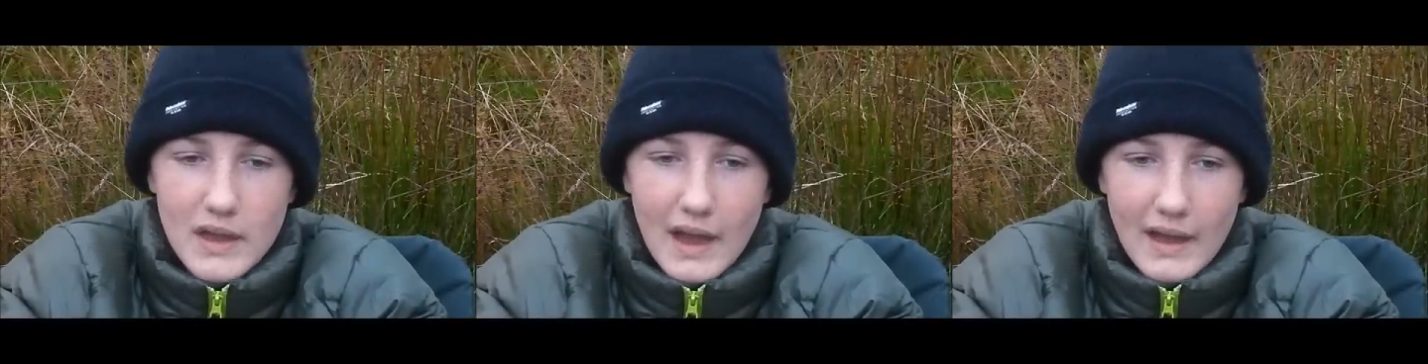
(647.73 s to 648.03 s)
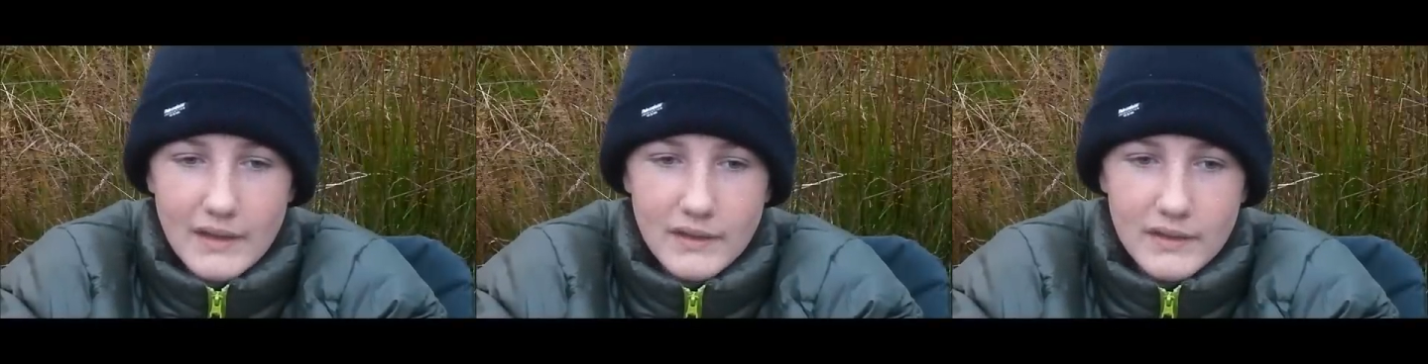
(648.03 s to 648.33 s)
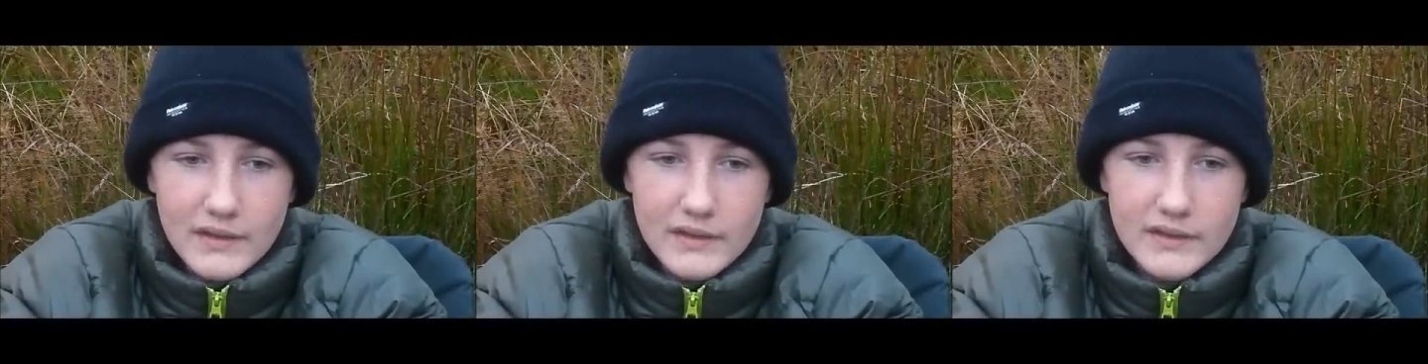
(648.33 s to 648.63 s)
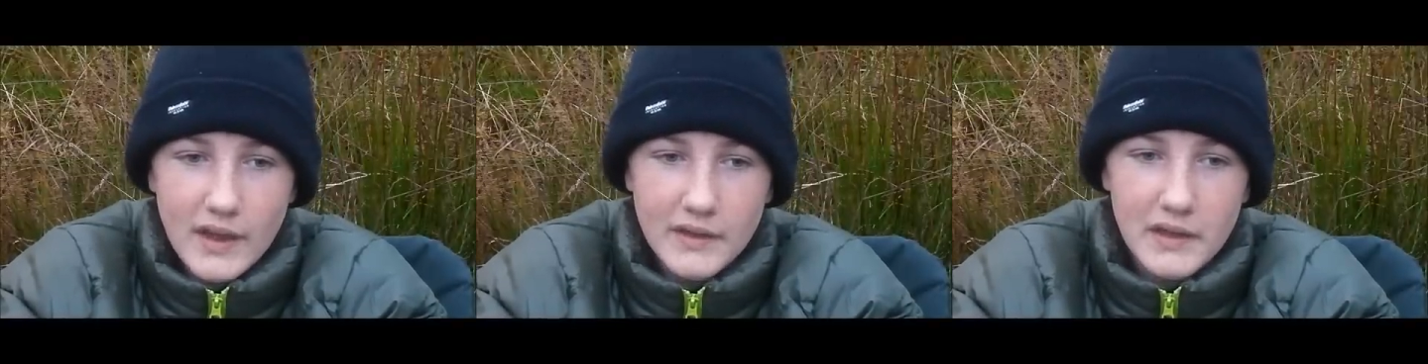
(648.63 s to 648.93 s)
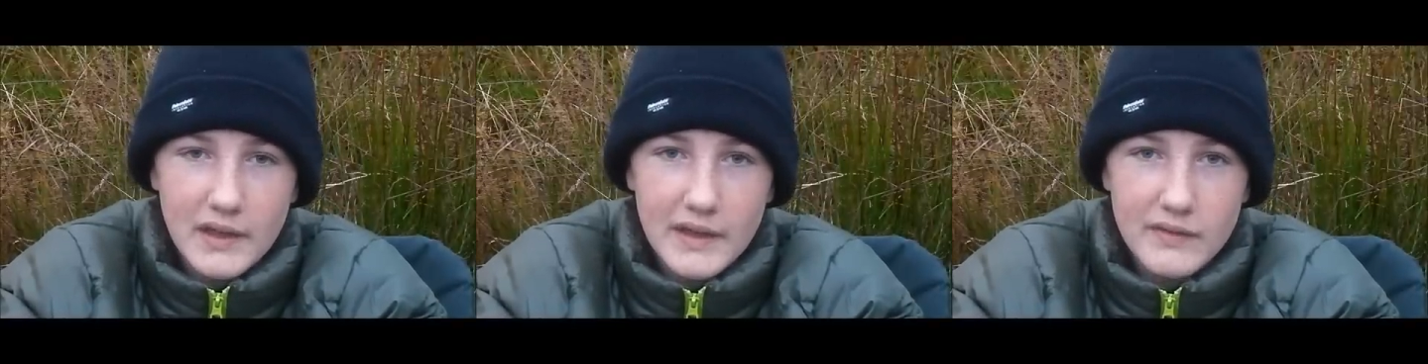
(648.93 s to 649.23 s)
And
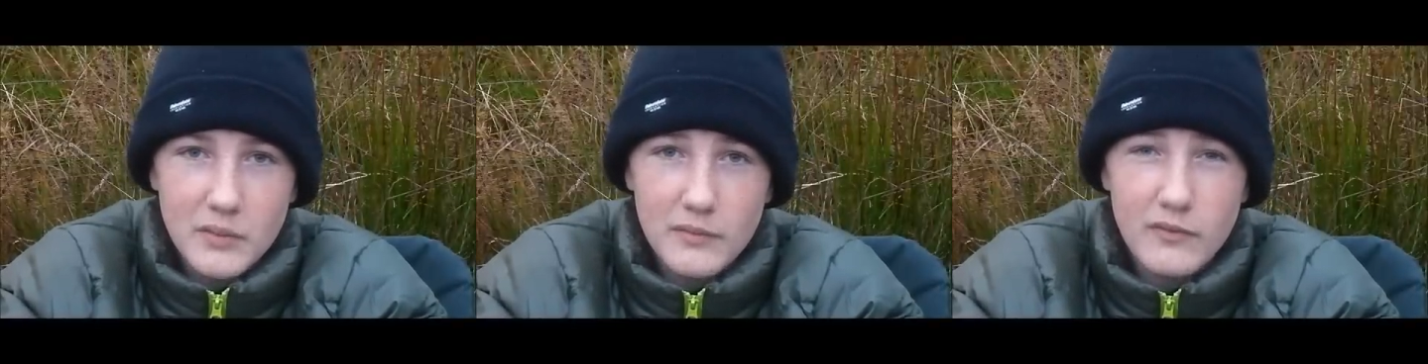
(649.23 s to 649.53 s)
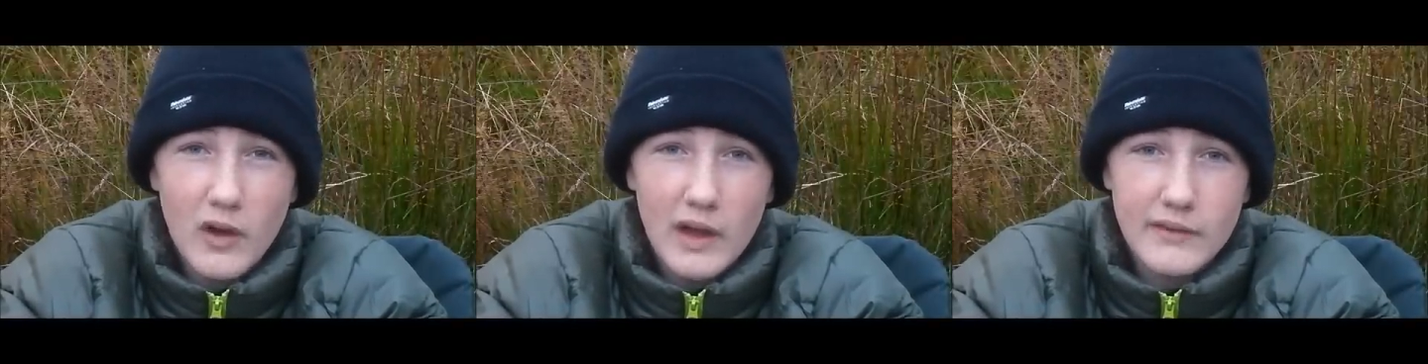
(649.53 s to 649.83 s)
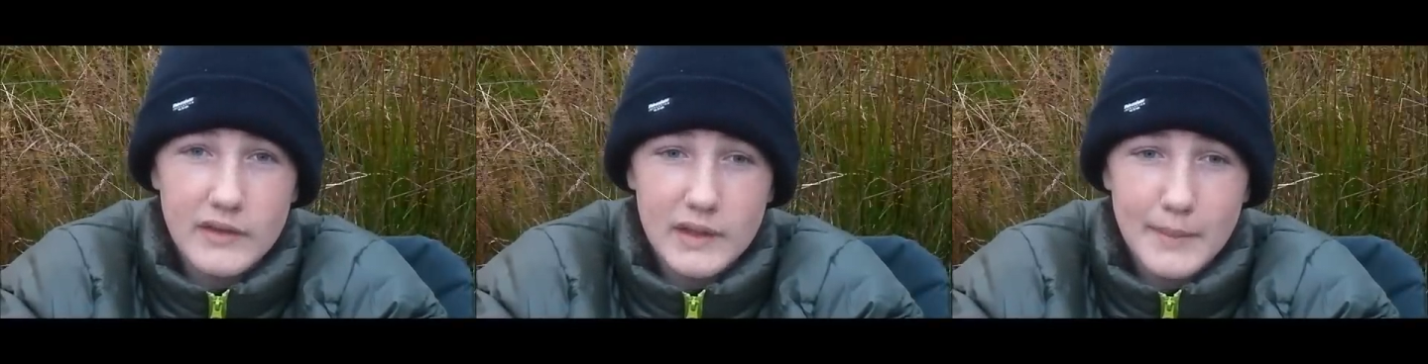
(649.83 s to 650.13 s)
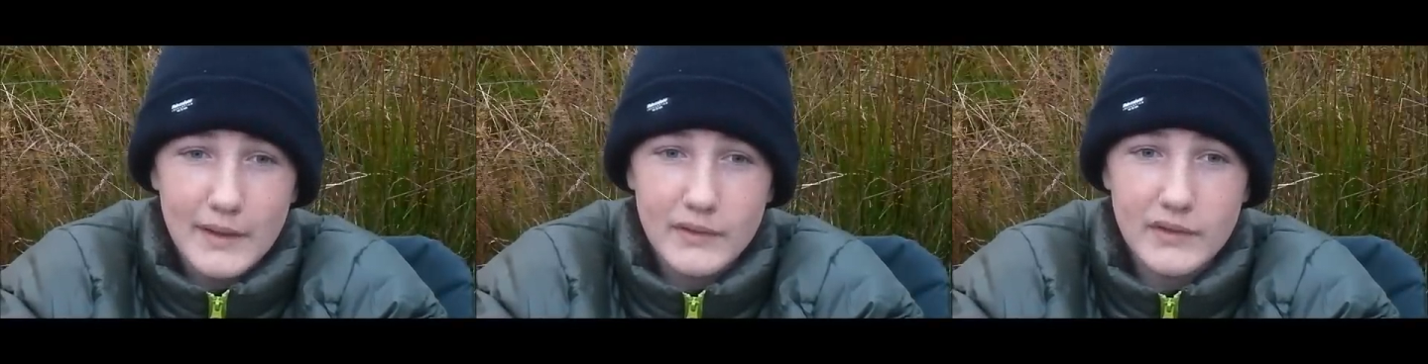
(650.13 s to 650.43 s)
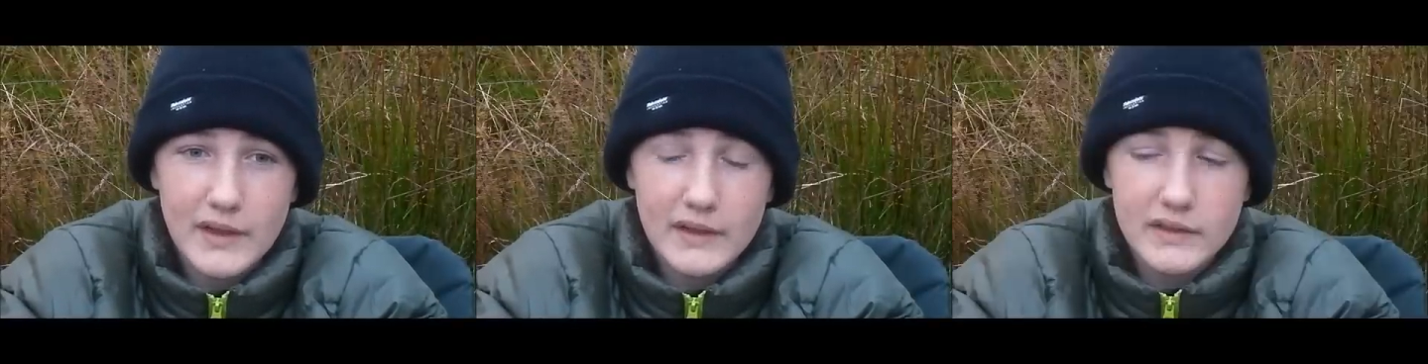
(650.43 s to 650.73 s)
suddenly, from 5 until about
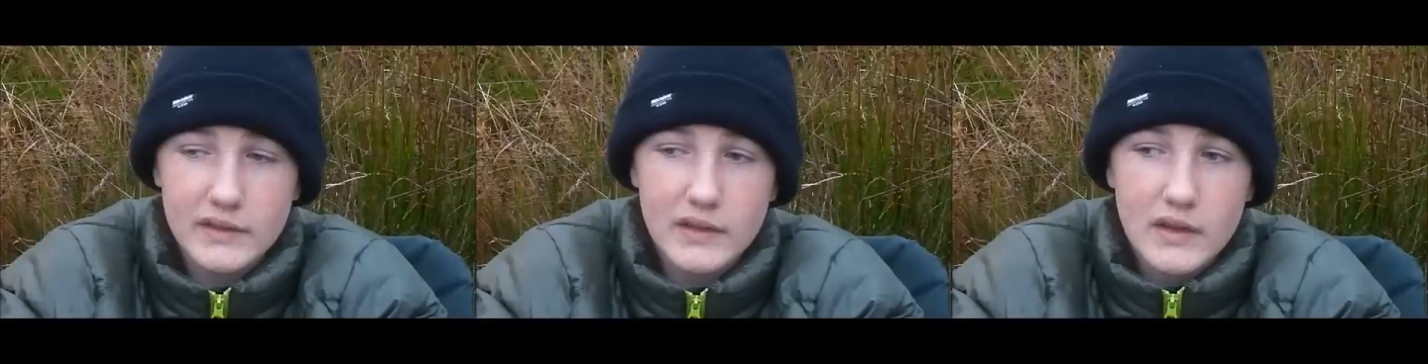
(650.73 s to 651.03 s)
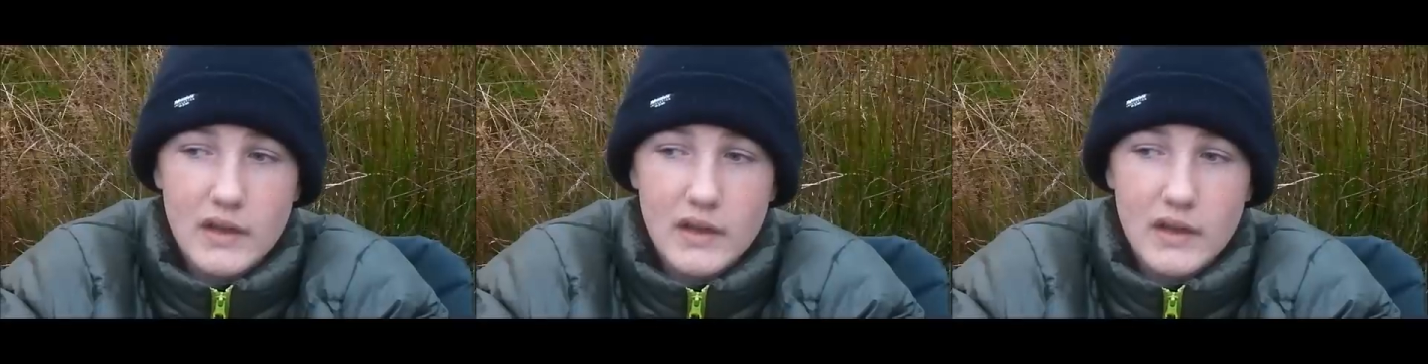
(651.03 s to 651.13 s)
6,